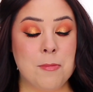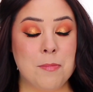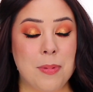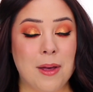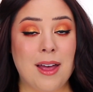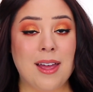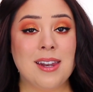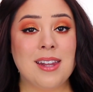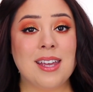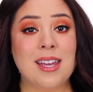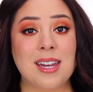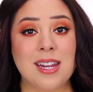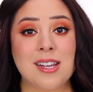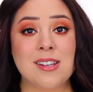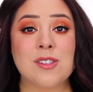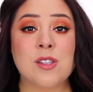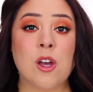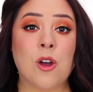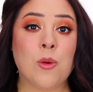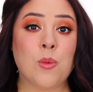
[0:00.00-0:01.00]
But it
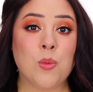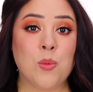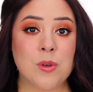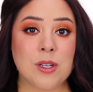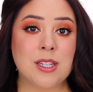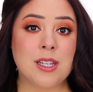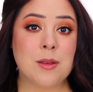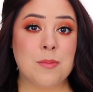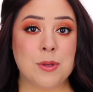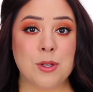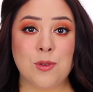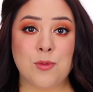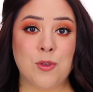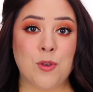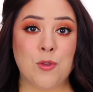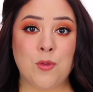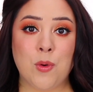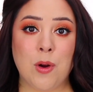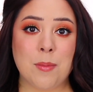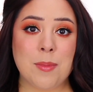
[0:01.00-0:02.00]
is a really
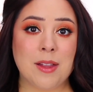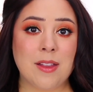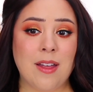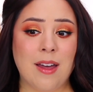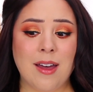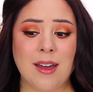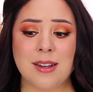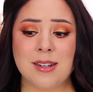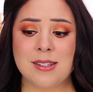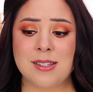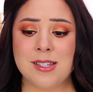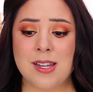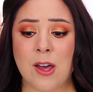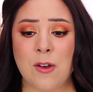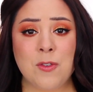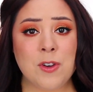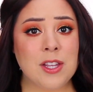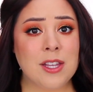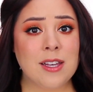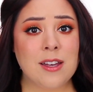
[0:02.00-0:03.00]
beautiful formula,
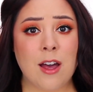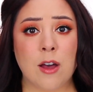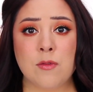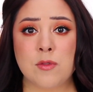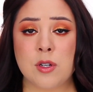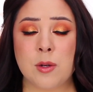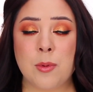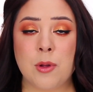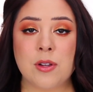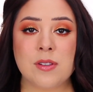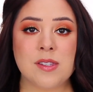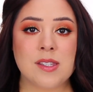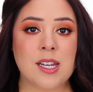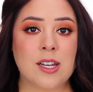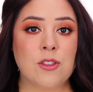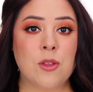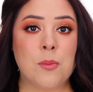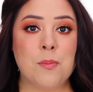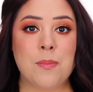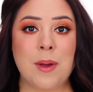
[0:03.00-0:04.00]
definitely comfortable. It's
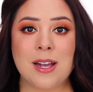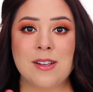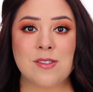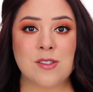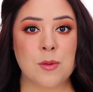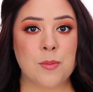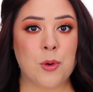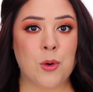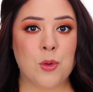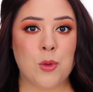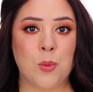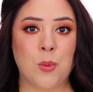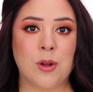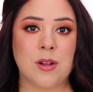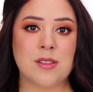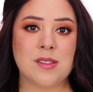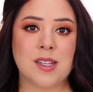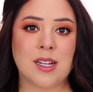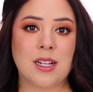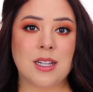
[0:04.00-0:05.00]
like the best of both
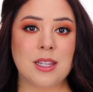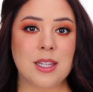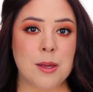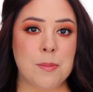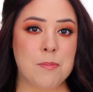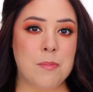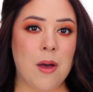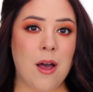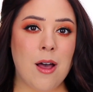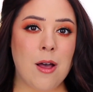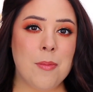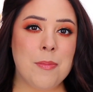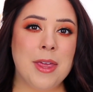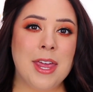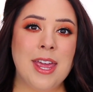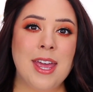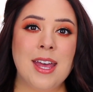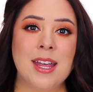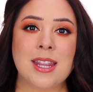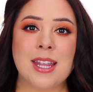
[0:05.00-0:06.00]
worlds. Like a lip
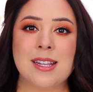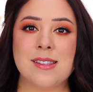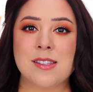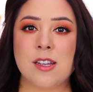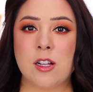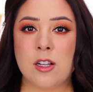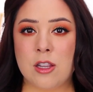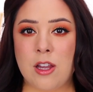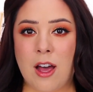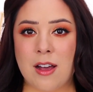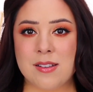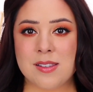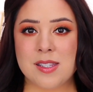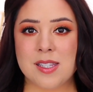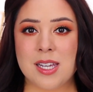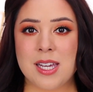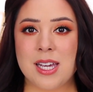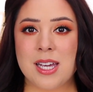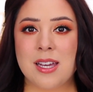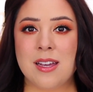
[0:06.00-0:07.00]
balm that's
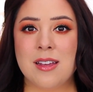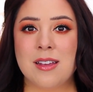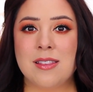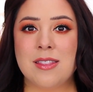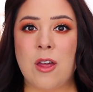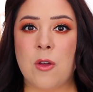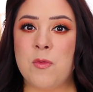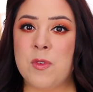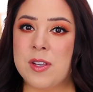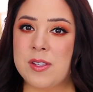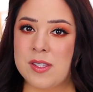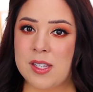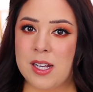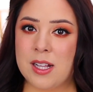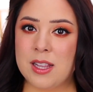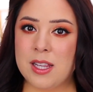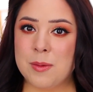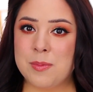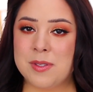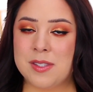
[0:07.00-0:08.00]
glossy, that feels like
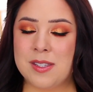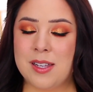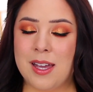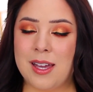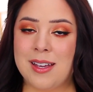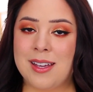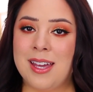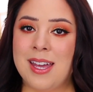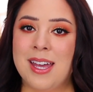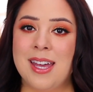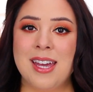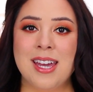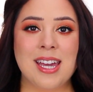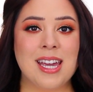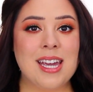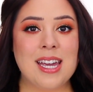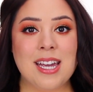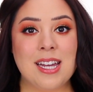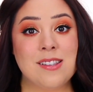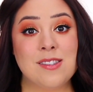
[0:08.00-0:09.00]
a lipstick.
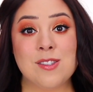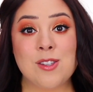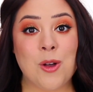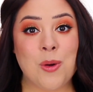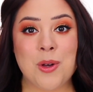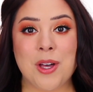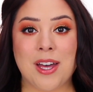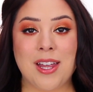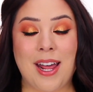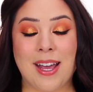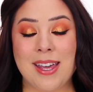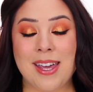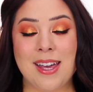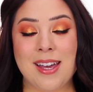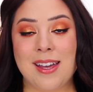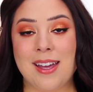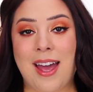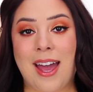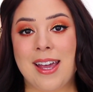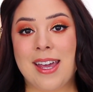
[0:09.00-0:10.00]
It's so good. I
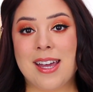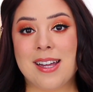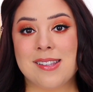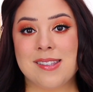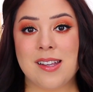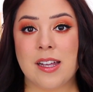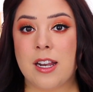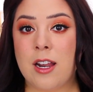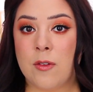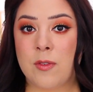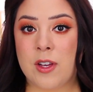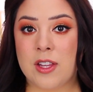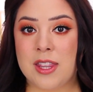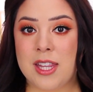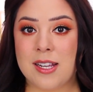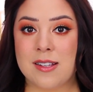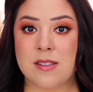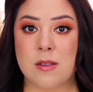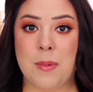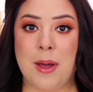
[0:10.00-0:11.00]
can't say enough good
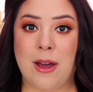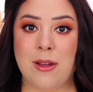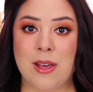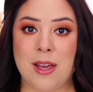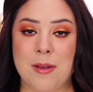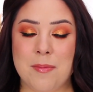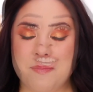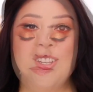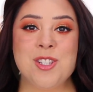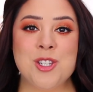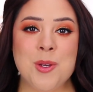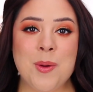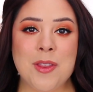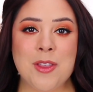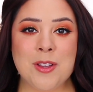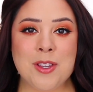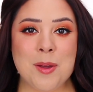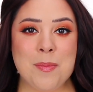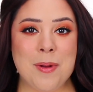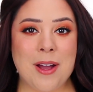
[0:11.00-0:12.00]
things about it. Two
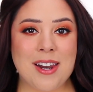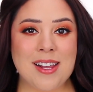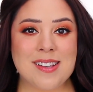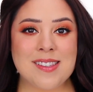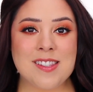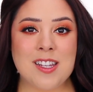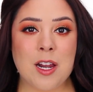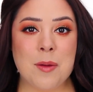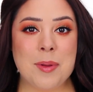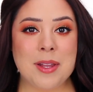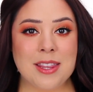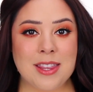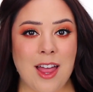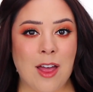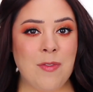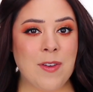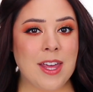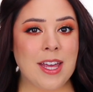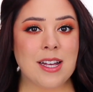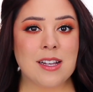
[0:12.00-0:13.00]
other lip products that I've been
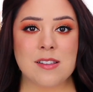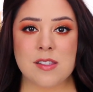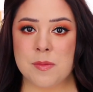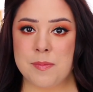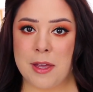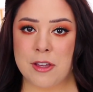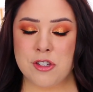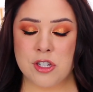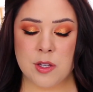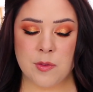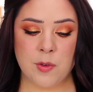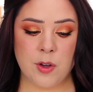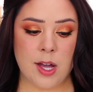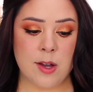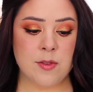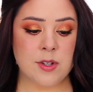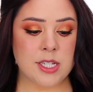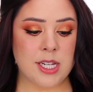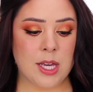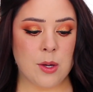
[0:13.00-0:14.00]
loving, especially for
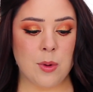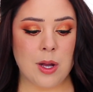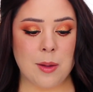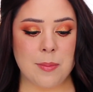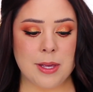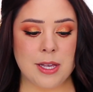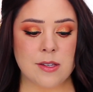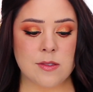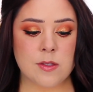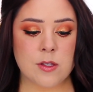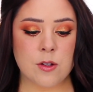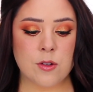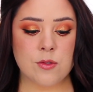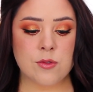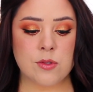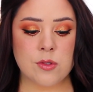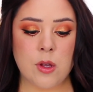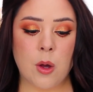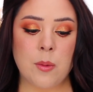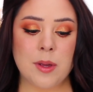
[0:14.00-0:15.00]
everyday wear because they're
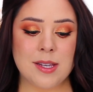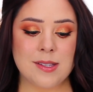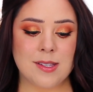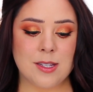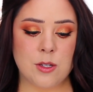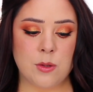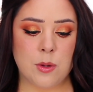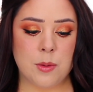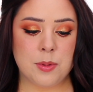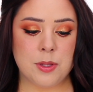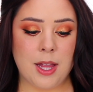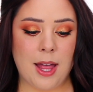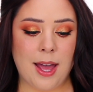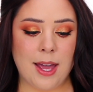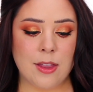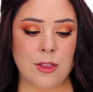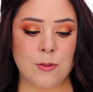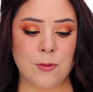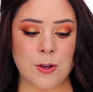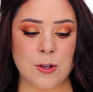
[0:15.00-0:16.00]
so easy to
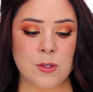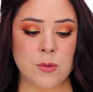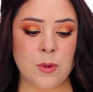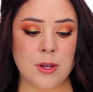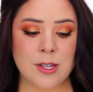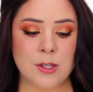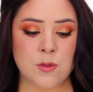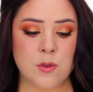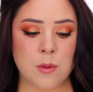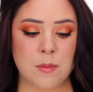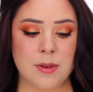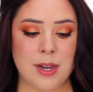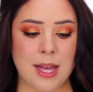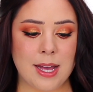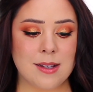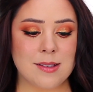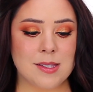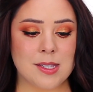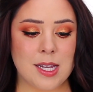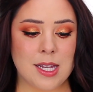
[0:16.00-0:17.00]
apply. The first one is from
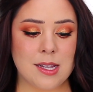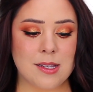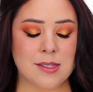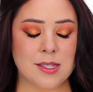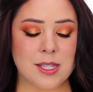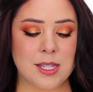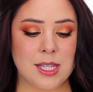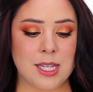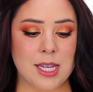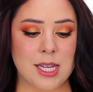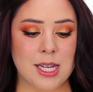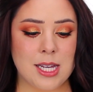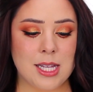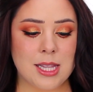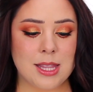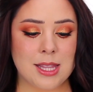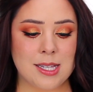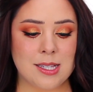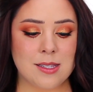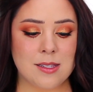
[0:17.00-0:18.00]
NYX. It is the
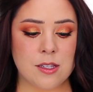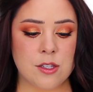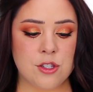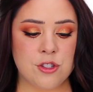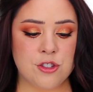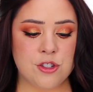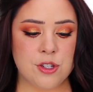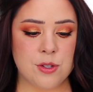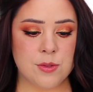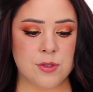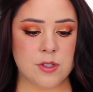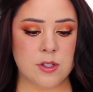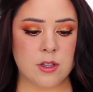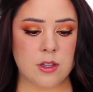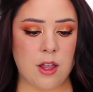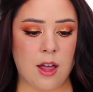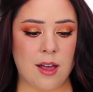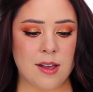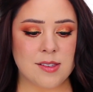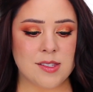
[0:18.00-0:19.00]
This Is Juice
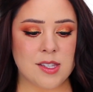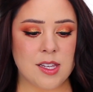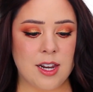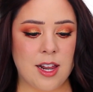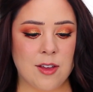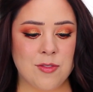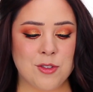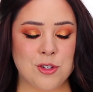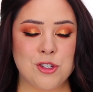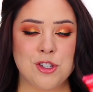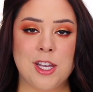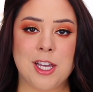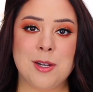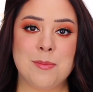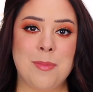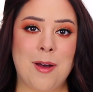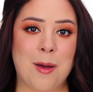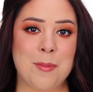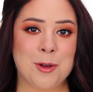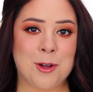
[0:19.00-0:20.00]
Gloss, and I have the
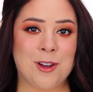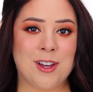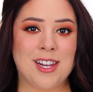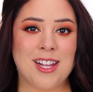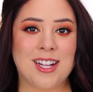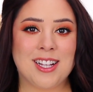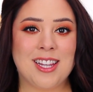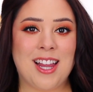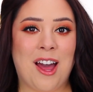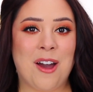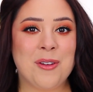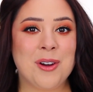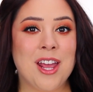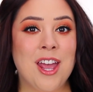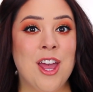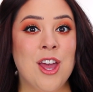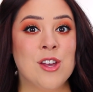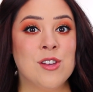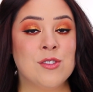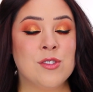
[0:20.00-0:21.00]
shade Pomegranate Cloud.
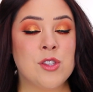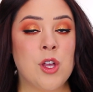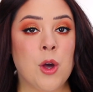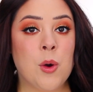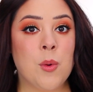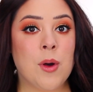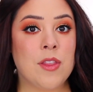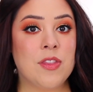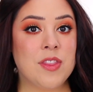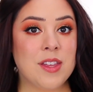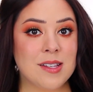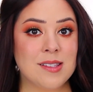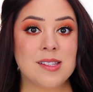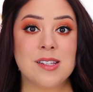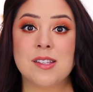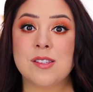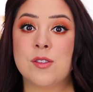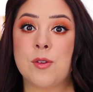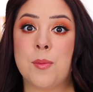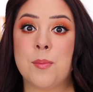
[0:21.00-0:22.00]
So this
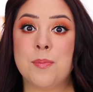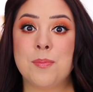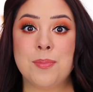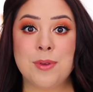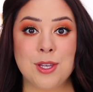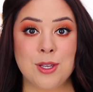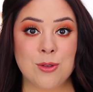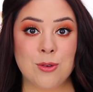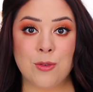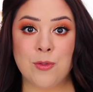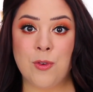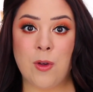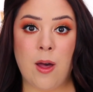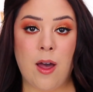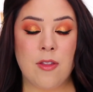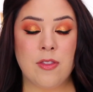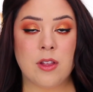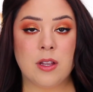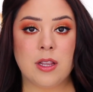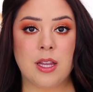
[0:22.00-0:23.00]
is beautiful
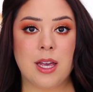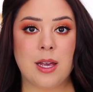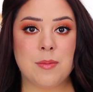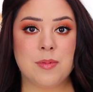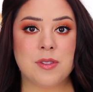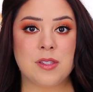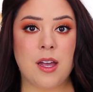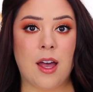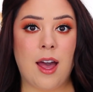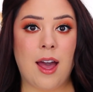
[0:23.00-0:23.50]
on the lips.